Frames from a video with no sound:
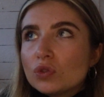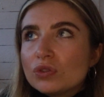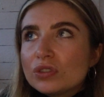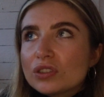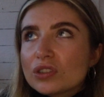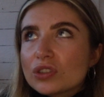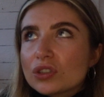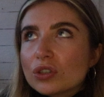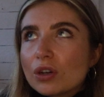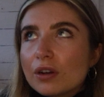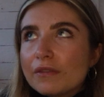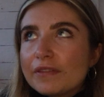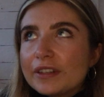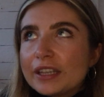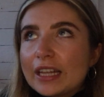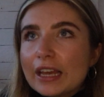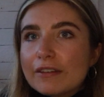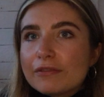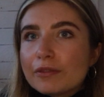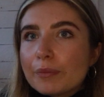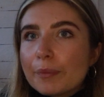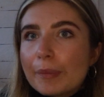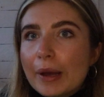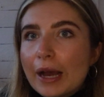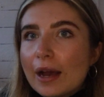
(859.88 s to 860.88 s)
sort of
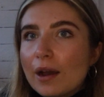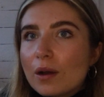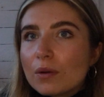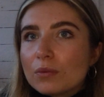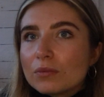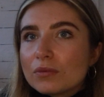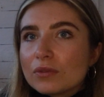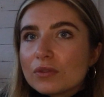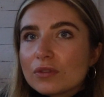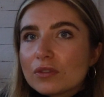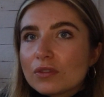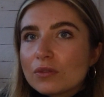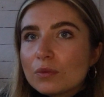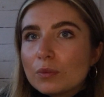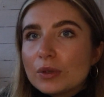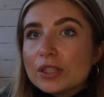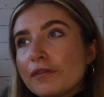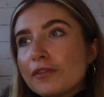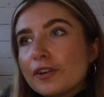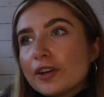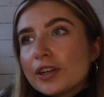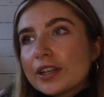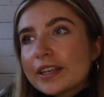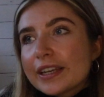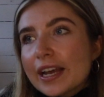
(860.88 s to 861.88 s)
£11, which
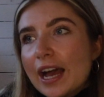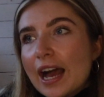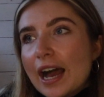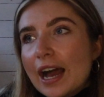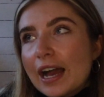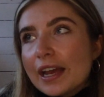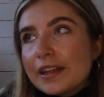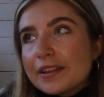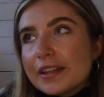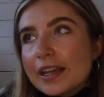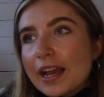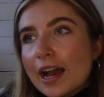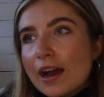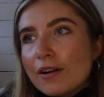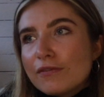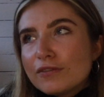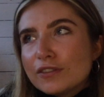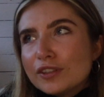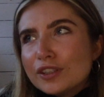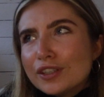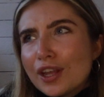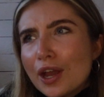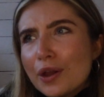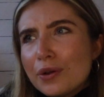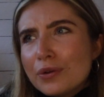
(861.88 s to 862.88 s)
for a guy they have
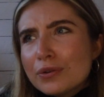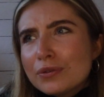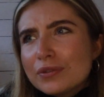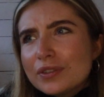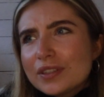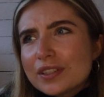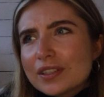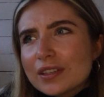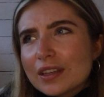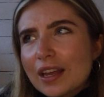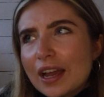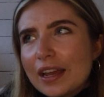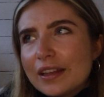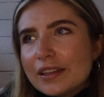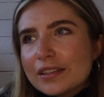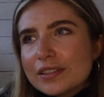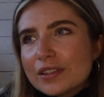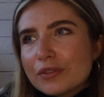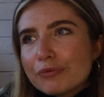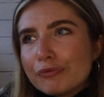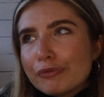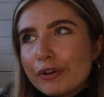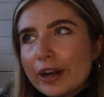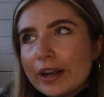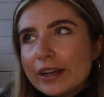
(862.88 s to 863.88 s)
loads. Like there's
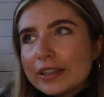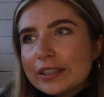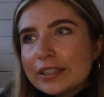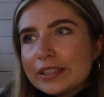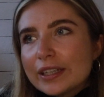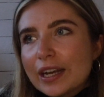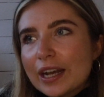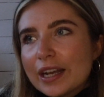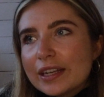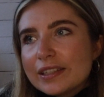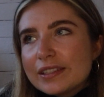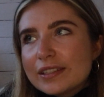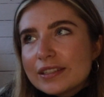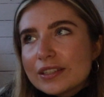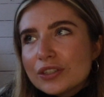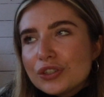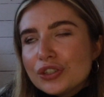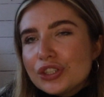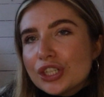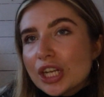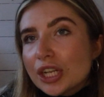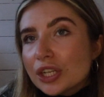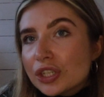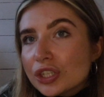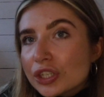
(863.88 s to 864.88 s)
a really nice
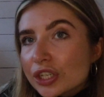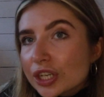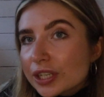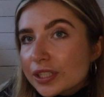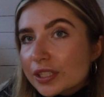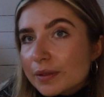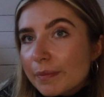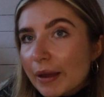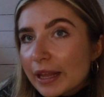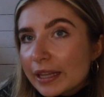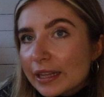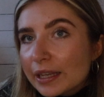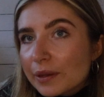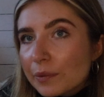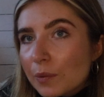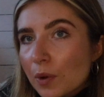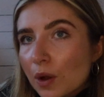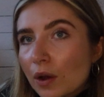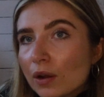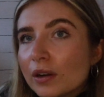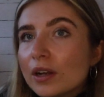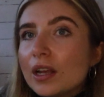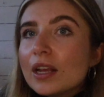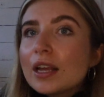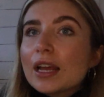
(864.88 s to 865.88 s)
ginger smelling
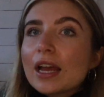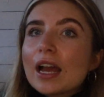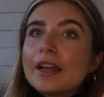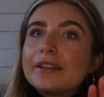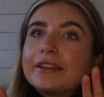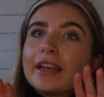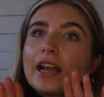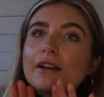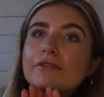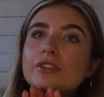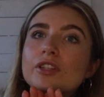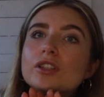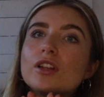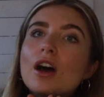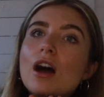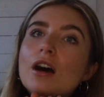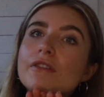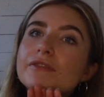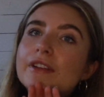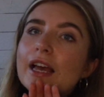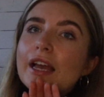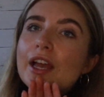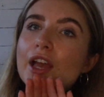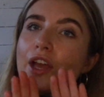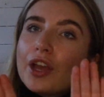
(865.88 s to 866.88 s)
one, and they have a lot of
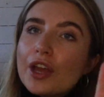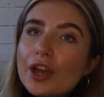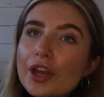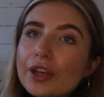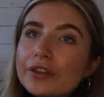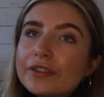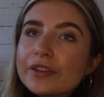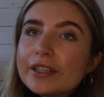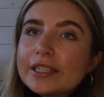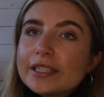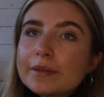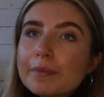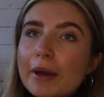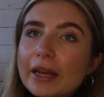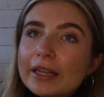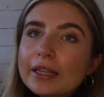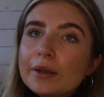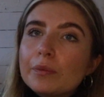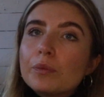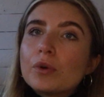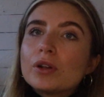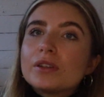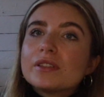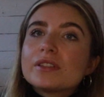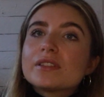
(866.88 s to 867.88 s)
like earthy
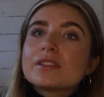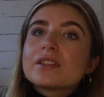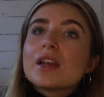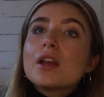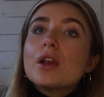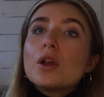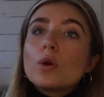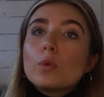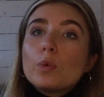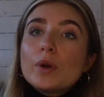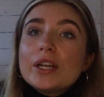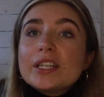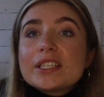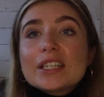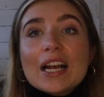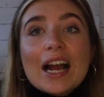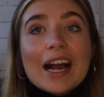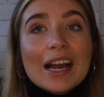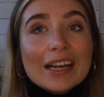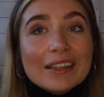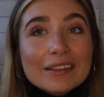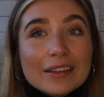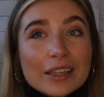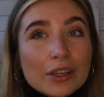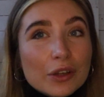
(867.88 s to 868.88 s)
smelling ones, which
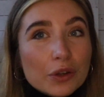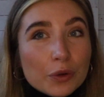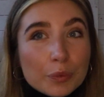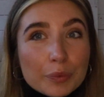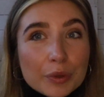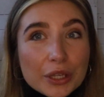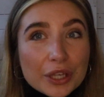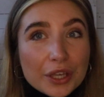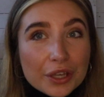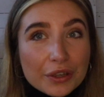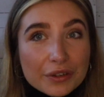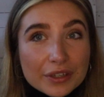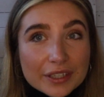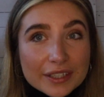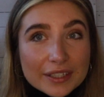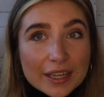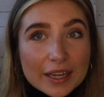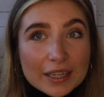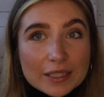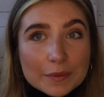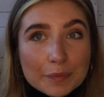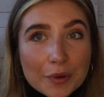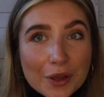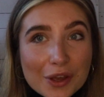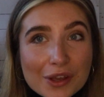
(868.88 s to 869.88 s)
I think could be
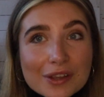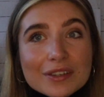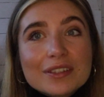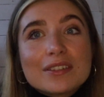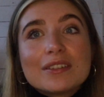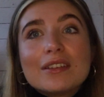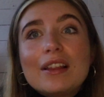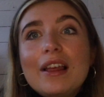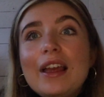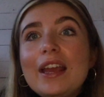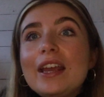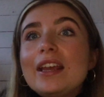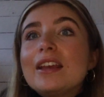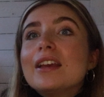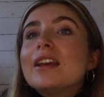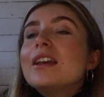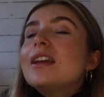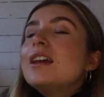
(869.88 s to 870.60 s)
unisex personally.